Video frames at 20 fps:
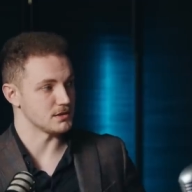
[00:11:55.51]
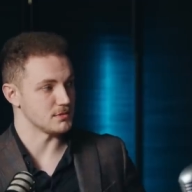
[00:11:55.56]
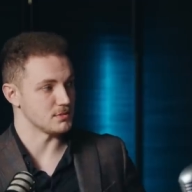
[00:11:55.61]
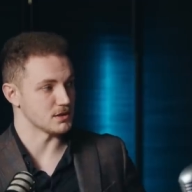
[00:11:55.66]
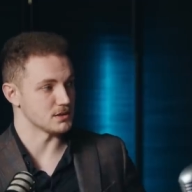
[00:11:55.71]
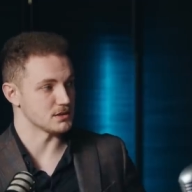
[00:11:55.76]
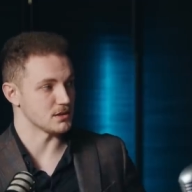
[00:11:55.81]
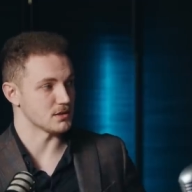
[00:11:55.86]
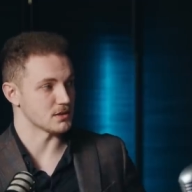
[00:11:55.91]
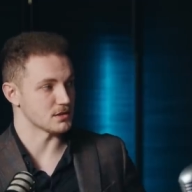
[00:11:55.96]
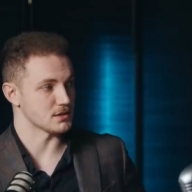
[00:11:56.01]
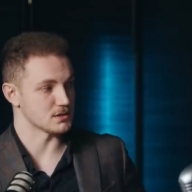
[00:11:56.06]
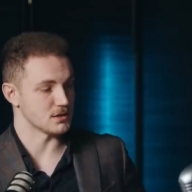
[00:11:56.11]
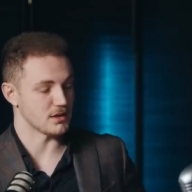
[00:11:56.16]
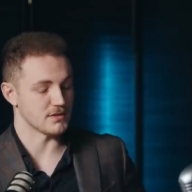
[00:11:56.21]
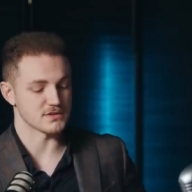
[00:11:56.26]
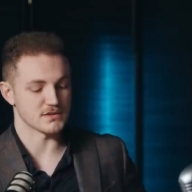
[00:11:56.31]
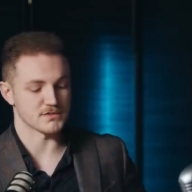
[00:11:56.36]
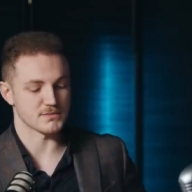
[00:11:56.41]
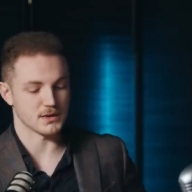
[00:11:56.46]
Because in the
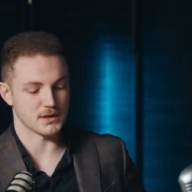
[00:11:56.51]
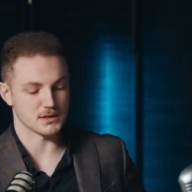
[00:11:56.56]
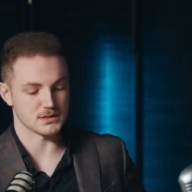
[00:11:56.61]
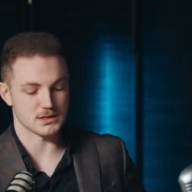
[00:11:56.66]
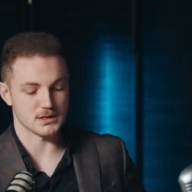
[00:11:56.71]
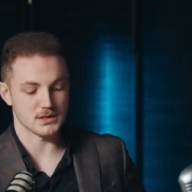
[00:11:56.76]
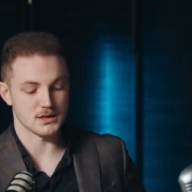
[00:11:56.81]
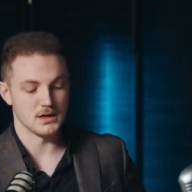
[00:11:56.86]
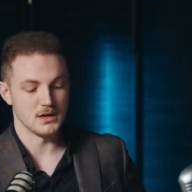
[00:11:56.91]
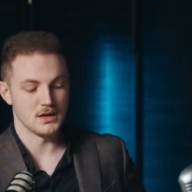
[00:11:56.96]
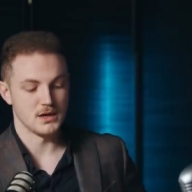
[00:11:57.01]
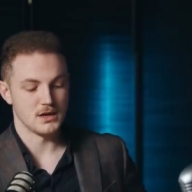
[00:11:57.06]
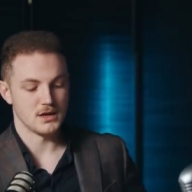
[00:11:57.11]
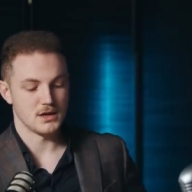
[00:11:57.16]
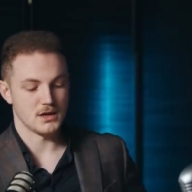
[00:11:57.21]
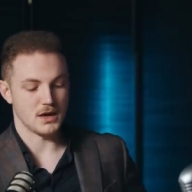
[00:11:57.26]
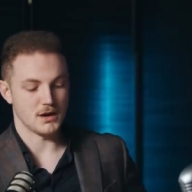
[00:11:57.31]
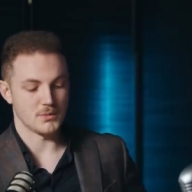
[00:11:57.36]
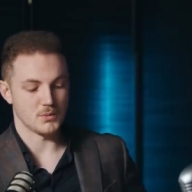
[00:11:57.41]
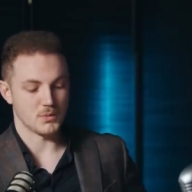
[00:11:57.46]
Conservative Party, mm-hmm. uh,